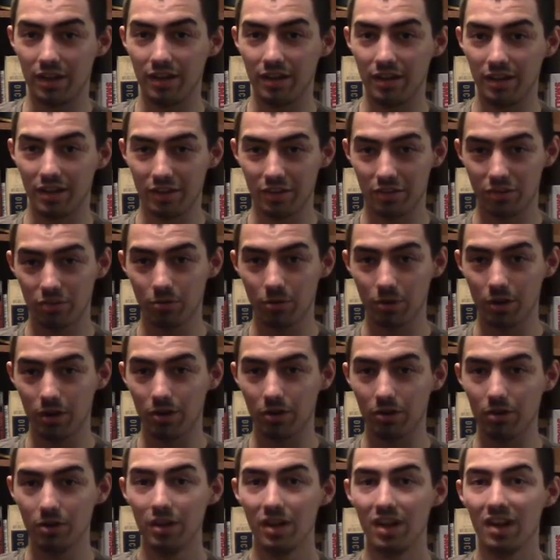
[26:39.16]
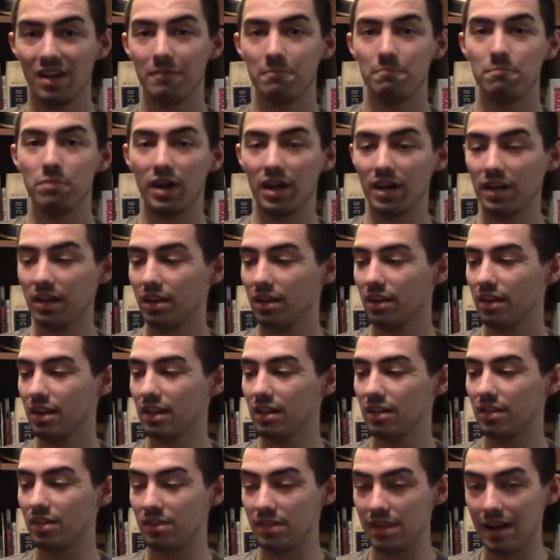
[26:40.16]
historical, but
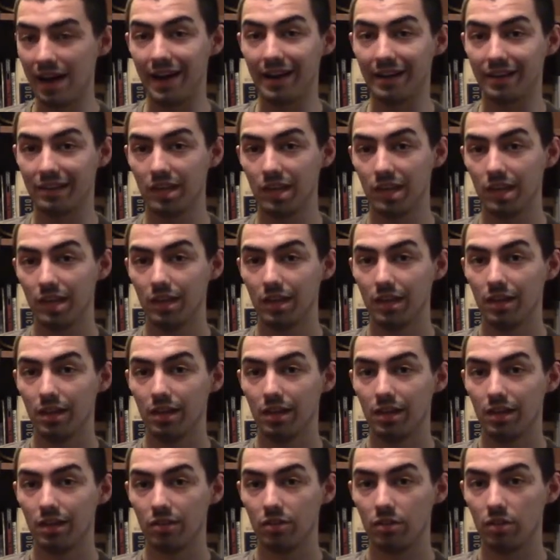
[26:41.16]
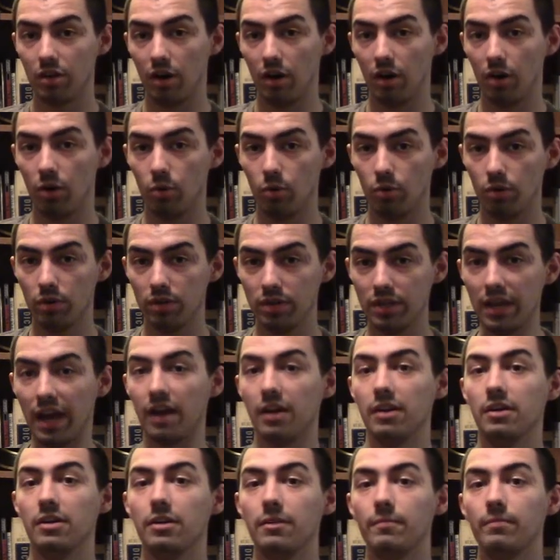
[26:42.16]
it's not. So,
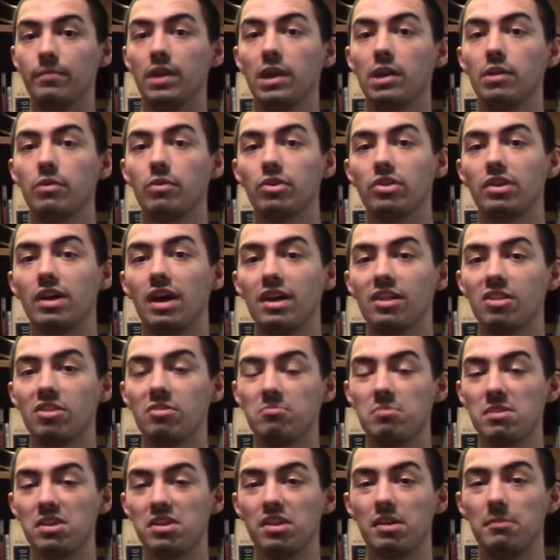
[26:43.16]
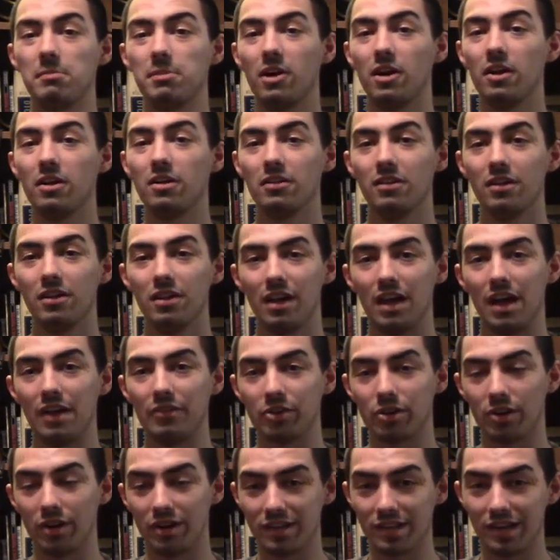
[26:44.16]
yeah. Anyways, guys, this has been Templar. Have
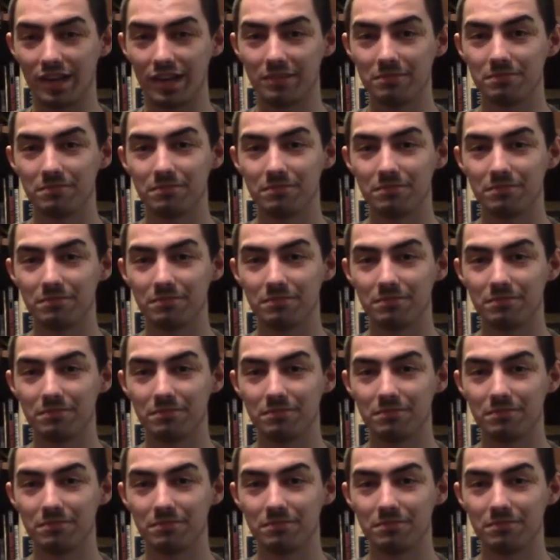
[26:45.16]
a great day.